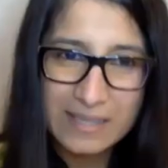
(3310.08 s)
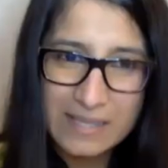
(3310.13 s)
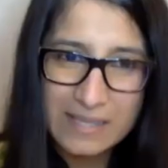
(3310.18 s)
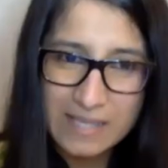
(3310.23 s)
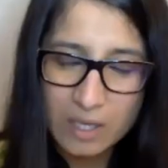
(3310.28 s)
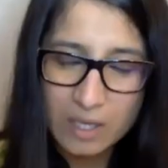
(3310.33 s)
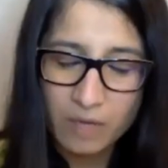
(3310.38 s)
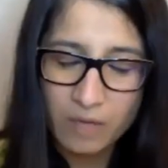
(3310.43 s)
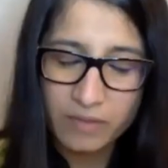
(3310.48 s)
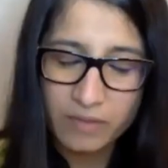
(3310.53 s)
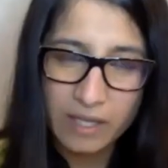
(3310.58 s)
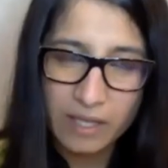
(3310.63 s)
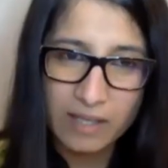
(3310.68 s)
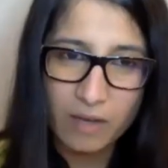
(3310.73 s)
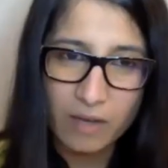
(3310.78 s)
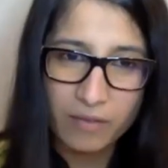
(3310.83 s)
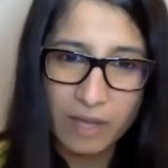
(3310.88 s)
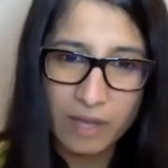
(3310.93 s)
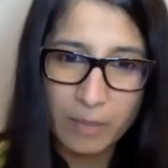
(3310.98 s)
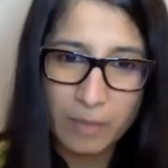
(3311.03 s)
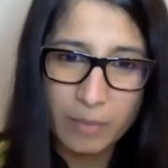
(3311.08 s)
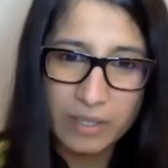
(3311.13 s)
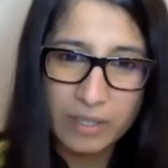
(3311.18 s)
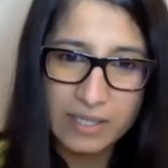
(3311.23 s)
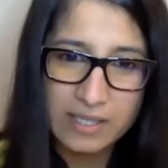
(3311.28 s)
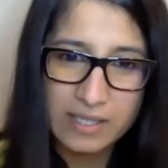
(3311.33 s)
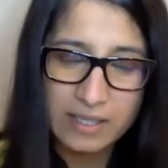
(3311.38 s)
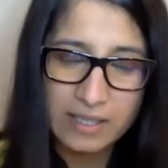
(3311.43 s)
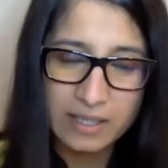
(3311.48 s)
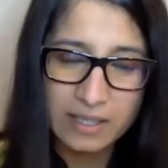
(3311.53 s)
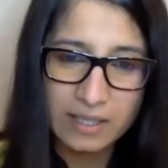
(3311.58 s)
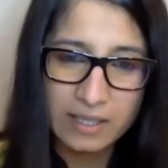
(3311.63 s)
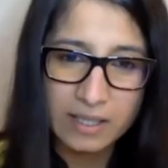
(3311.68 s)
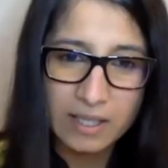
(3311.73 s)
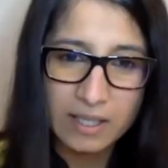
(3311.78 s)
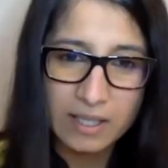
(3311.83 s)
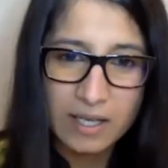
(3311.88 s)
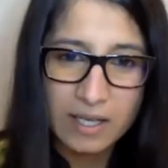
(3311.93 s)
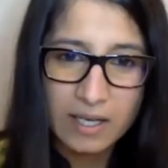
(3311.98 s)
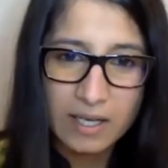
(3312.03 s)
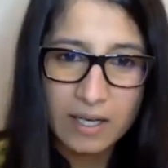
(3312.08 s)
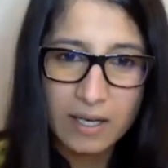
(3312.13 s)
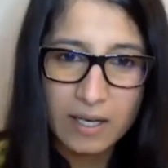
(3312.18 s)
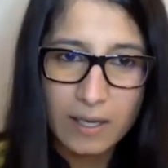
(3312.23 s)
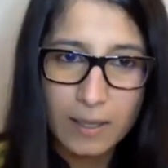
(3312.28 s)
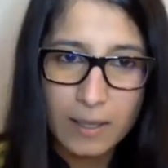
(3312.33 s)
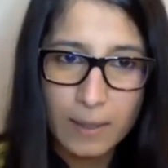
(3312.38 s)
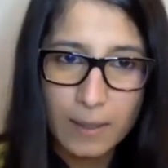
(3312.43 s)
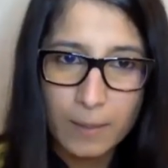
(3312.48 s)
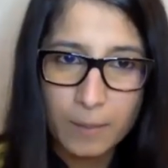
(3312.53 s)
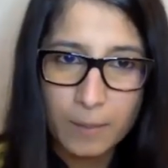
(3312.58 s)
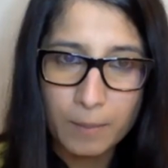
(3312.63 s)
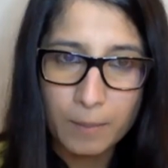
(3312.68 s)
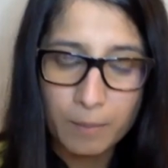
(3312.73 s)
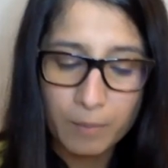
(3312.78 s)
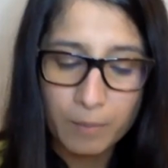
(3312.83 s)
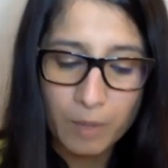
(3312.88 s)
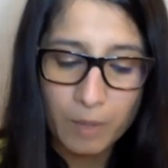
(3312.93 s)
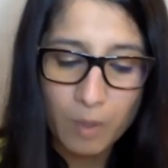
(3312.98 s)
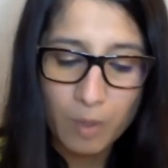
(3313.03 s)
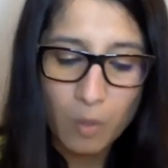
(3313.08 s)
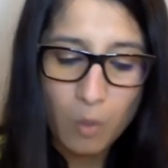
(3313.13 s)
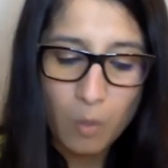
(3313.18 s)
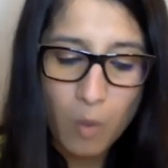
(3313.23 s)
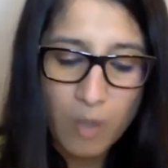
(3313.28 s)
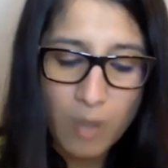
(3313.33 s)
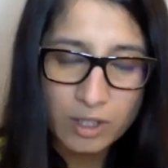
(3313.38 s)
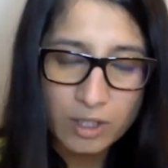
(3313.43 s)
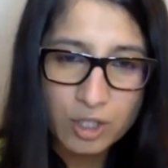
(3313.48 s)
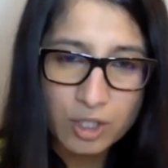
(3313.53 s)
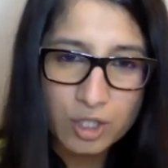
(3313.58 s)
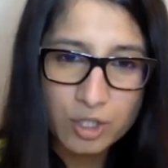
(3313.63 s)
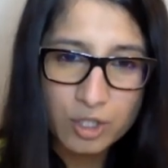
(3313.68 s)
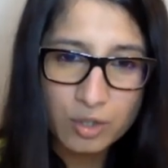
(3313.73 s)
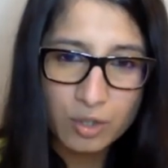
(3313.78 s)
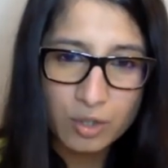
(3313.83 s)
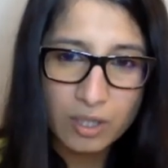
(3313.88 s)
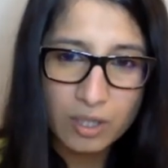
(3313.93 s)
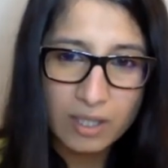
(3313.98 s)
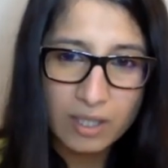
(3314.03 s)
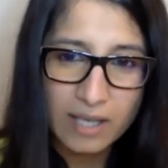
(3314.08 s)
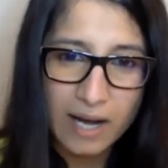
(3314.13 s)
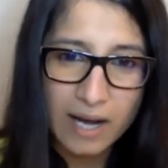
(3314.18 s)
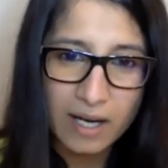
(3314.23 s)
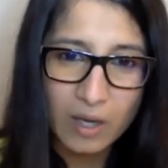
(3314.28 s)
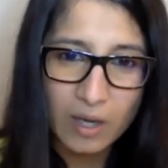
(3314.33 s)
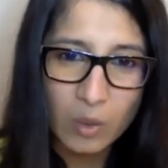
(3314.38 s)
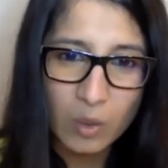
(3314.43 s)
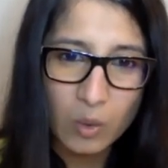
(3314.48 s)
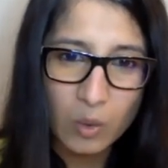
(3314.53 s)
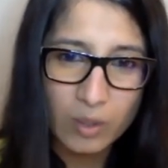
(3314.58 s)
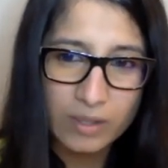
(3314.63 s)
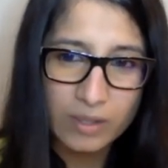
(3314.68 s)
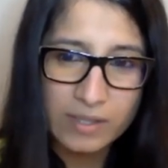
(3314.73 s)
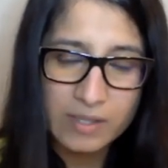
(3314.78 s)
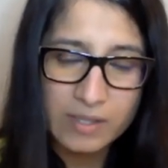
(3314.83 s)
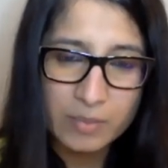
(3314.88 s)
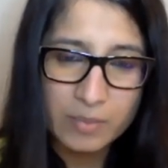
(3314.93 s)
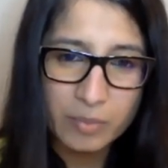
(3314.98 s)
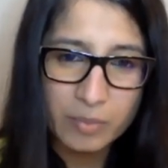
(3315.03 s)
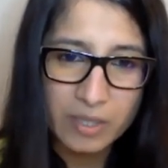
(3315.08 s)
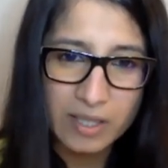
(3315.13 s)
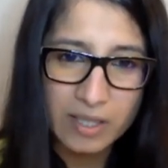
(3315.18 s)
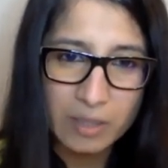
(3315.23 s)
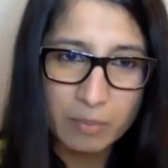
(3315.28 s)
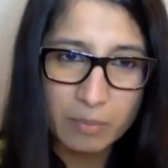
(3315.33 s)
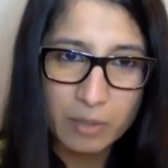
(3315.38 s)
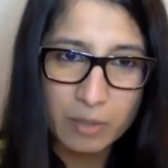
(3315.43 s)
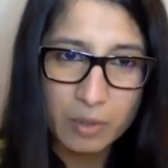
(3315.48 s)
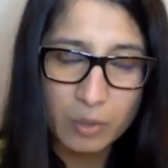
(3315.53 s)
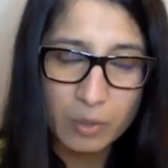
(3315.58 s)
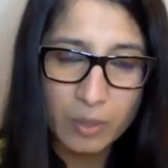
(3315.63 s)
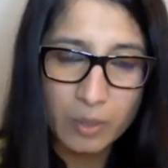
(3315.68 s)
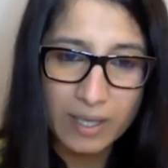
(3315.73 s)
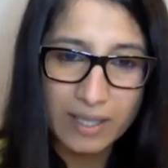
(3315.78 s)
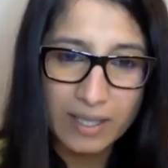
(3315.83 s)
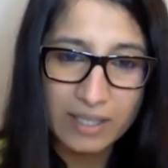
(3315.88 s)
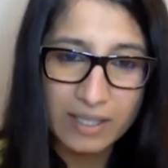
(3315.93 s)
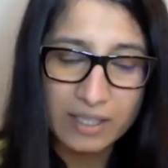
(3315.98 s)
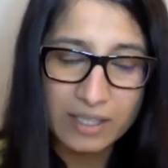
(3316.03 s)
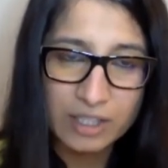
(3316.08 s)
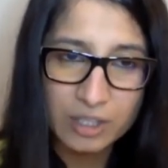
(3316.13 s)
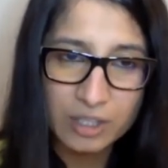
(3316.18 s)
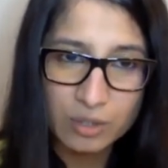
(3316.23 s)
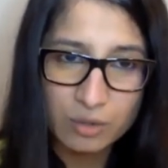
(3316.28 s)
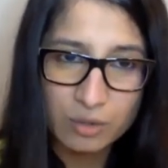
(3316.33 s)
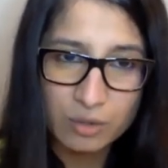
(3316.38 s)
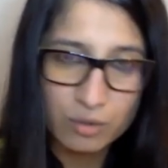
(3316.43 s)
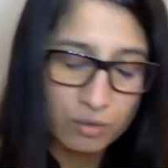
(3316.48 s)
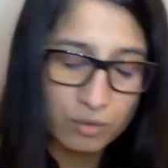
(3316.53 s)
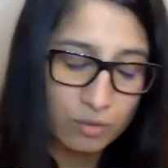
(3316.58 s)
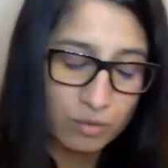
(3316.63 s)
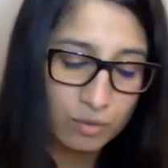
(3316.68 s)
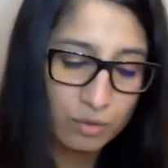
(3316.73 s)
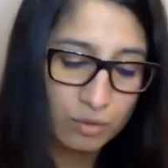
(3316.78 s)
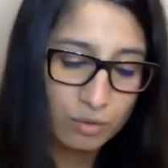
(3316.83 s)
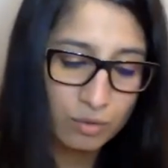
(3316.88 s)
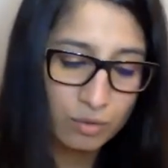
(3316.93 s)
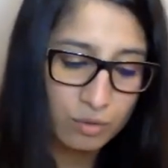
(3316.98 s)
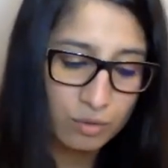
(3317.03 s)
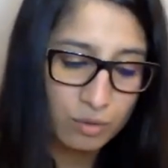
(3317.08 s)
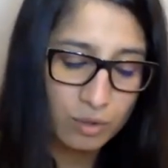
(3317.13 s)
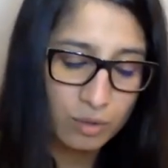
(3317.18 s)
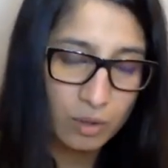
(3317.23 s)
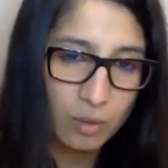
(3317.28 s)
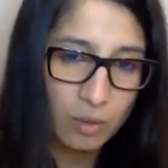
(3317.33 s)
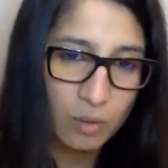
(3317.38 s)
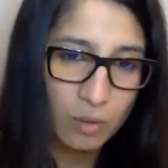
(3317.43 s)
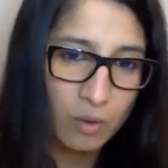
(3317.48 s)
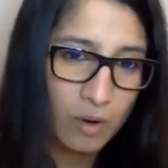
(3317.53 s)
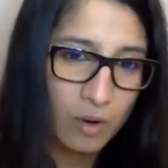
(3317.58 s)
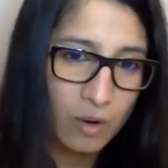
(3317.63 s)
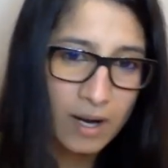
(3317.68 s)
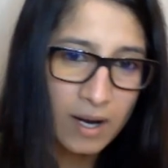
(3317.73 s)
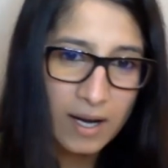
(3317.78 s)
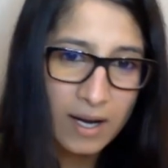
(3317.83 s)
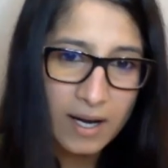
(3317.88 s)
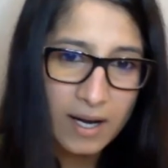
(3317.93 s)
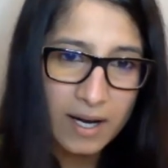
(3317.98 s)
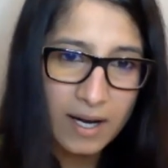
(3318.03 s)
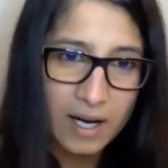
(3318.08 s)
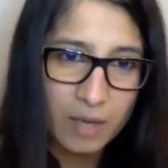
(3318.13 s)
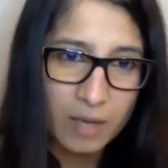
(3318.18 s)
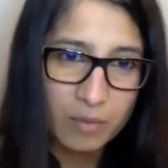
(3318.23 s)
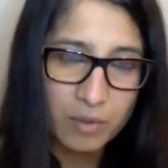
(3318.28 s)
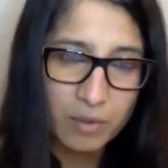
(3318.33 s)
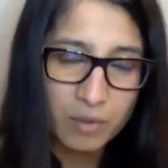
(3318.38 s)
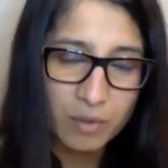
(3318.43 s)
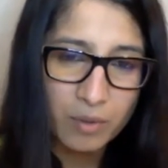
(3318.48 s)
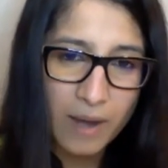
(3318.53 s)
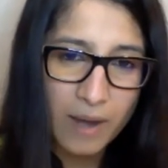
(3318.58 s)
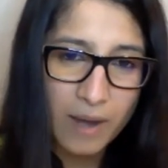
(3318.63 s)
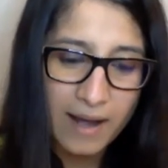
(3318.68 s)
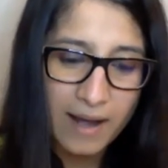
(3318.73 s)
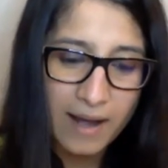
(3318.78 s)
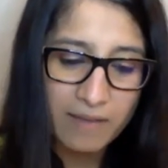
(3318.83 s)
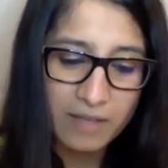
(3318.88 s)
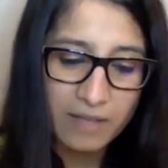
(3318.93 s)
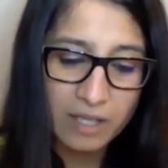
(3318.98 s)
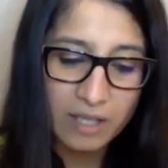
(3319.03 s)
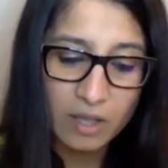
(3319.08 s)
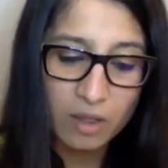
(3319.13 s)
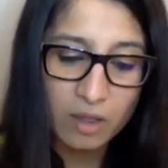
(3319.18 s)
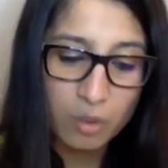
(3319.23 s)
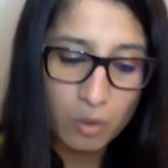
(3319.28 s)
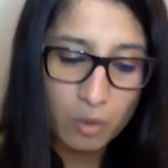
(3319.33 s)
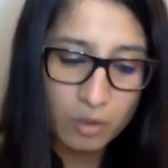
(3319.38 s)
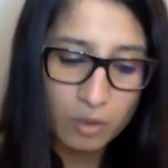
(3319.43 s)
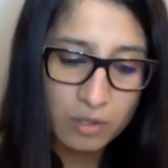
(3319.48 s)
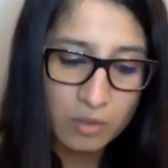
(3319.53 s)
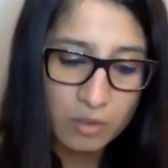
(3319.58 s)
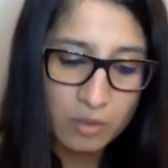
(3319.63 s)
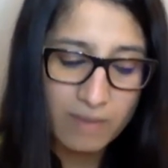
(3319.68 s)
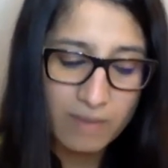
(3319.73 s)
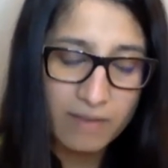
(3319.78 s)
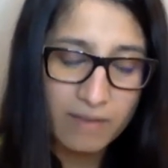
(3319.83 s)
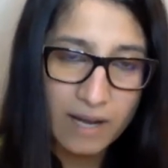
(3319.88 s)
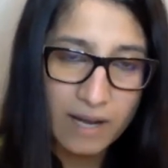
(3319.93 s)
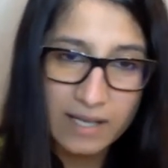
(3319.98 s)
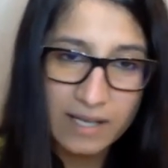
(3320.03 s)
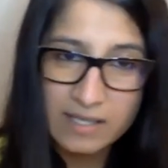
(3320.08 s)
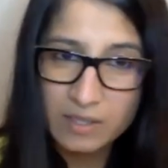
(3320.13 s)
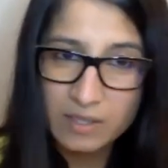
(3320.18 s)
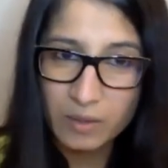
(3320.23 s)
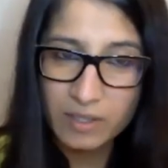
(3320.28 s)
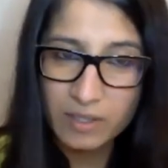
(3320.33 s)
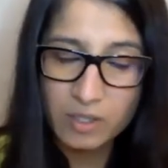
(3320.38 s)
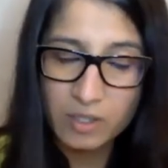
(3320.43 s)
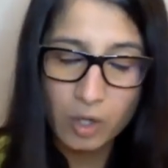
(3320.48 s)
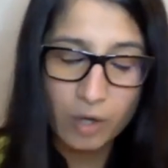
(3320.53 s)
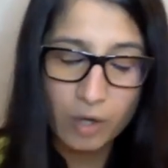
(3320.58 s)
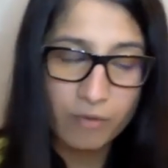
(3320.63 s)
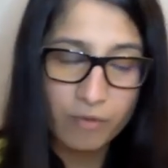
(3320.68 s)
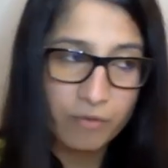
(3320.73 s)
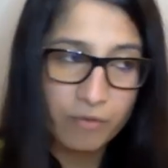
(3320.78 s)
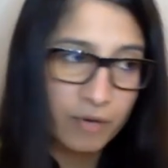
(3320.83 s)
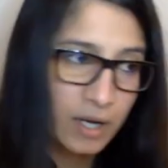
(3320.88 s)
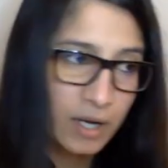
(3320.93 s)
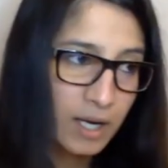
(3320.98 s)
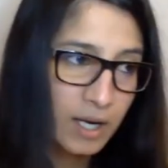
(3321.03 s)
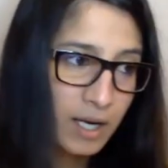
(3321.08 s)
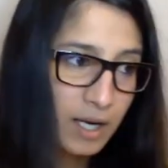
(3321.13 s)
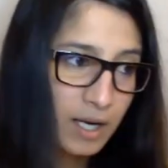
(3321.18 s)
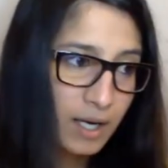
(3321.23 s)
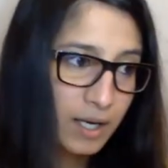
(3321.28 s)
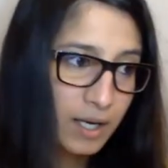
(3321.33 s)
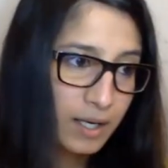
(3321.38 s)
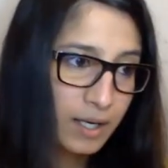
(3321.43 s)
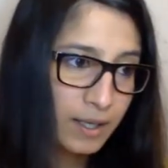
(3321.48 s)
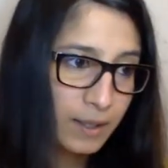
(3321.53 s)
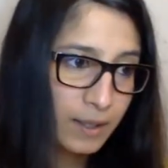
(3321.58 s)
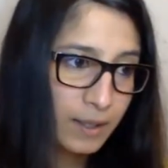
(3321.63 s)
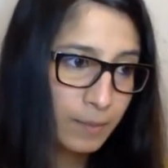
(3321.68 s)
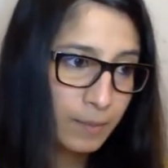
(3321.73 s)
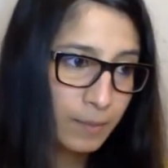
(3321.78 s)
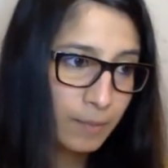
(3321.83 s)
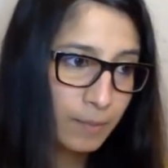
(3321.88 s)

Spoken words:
set of that person? You know, what should younger lawyers be doing in addition to the law? Do you have any thoughts or advice? You know, there's a lot of